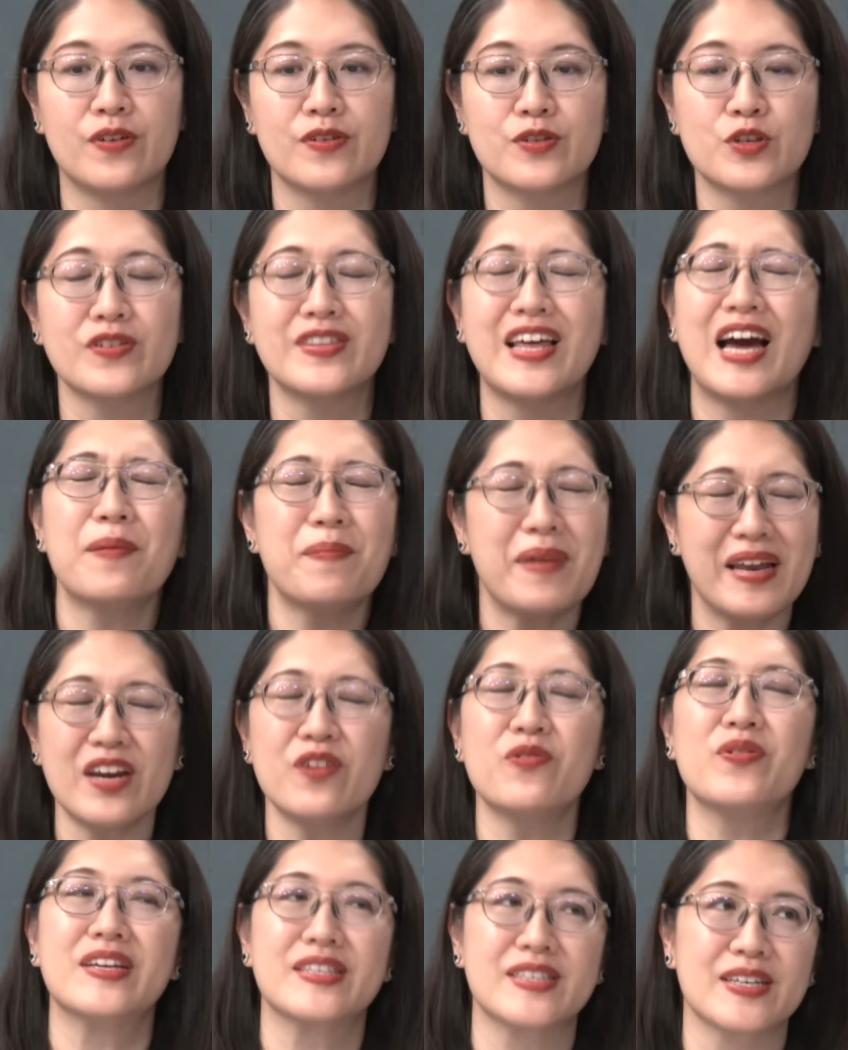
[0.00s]
So there are
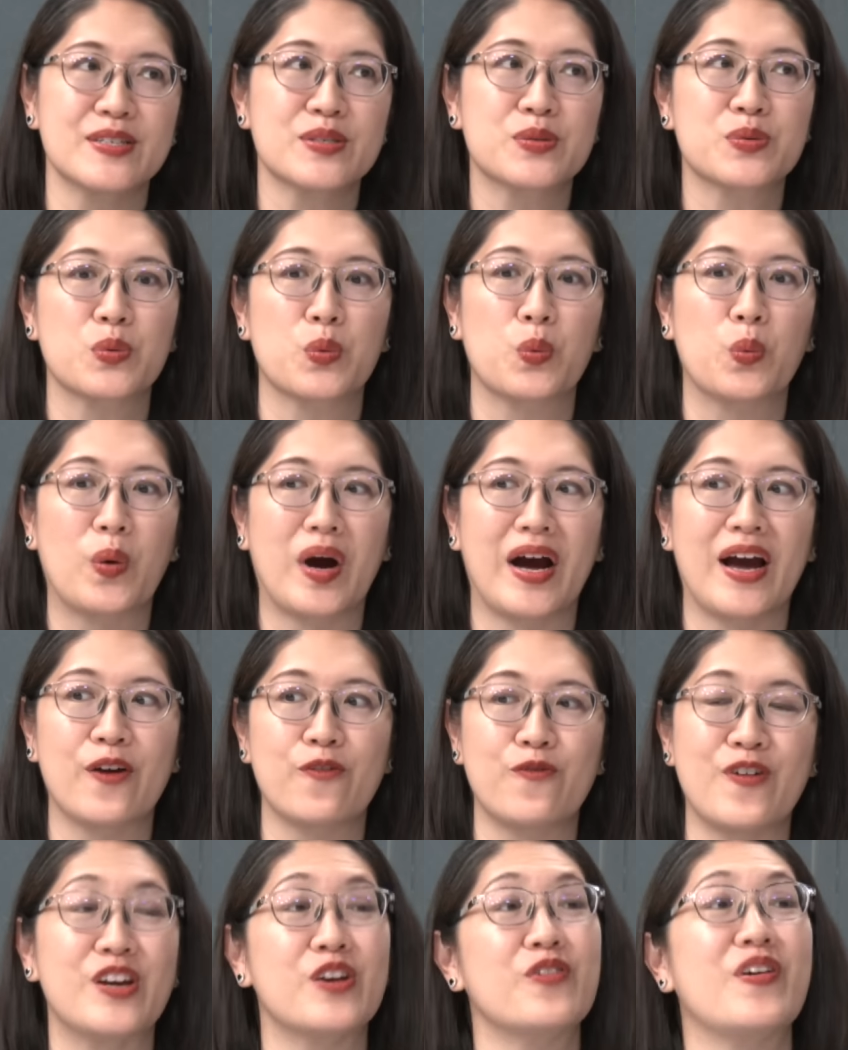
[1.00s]
many reasons why
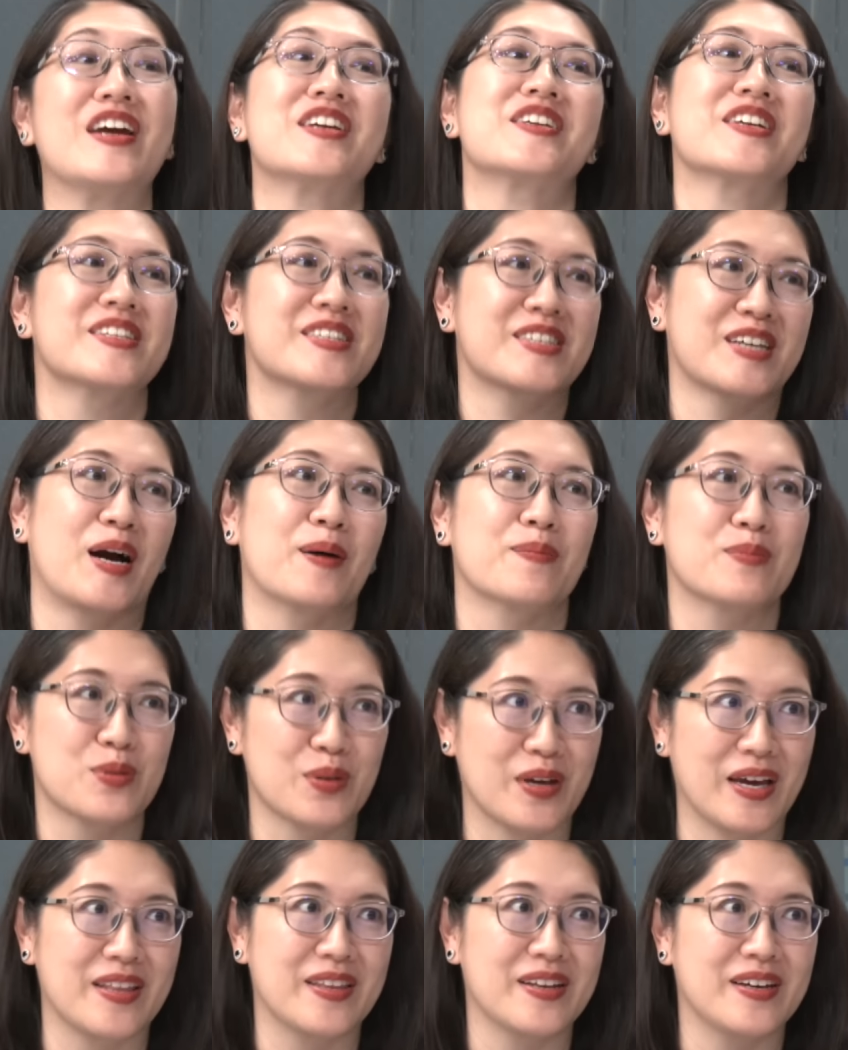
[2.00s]
federations come
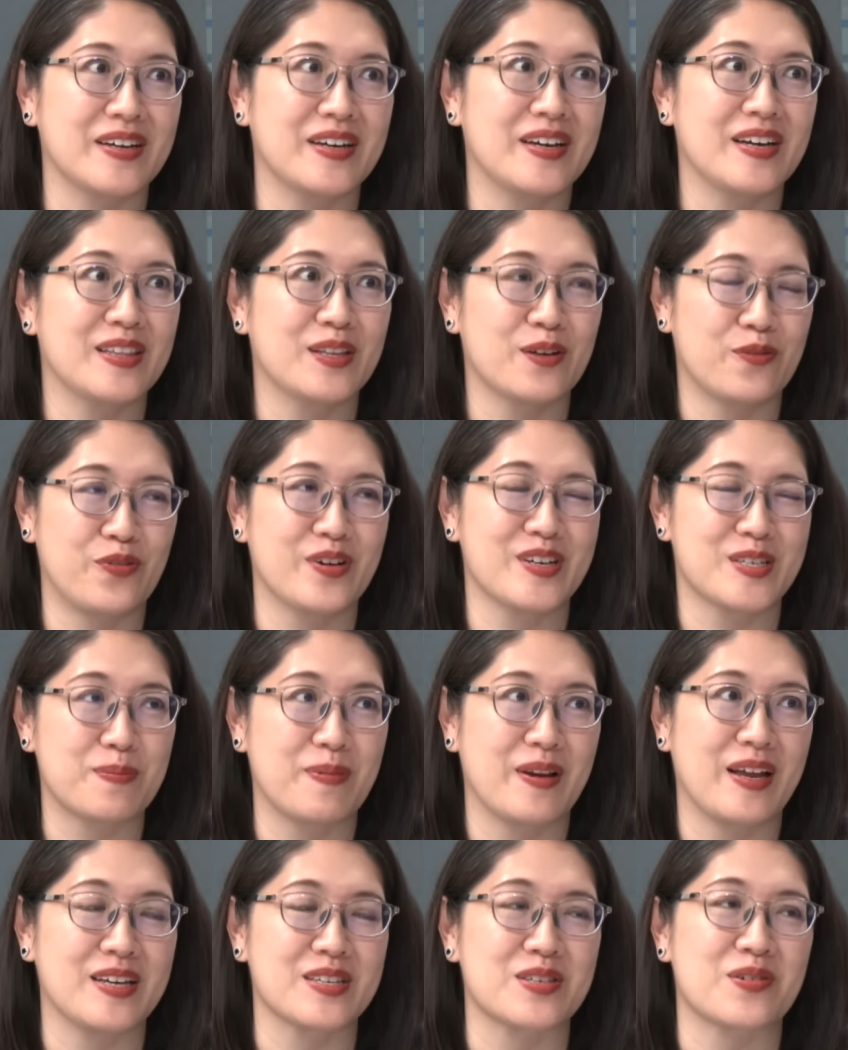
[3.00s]
together in the first
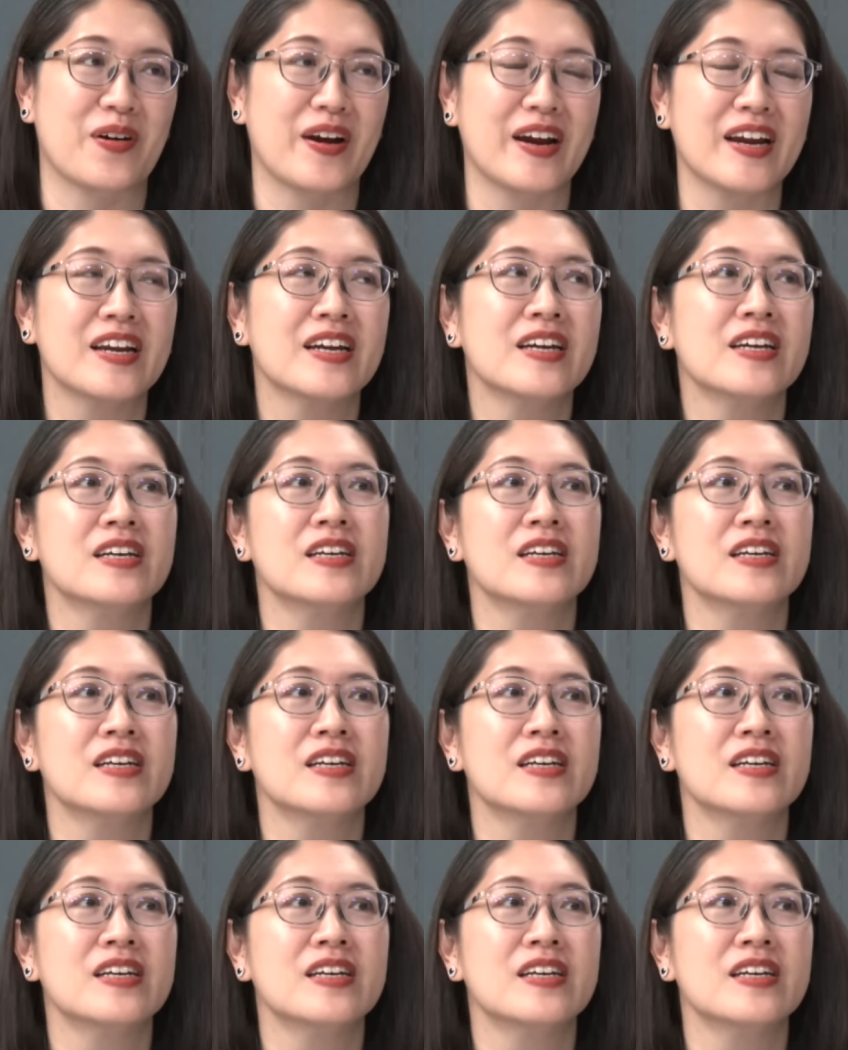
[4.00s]
place, right?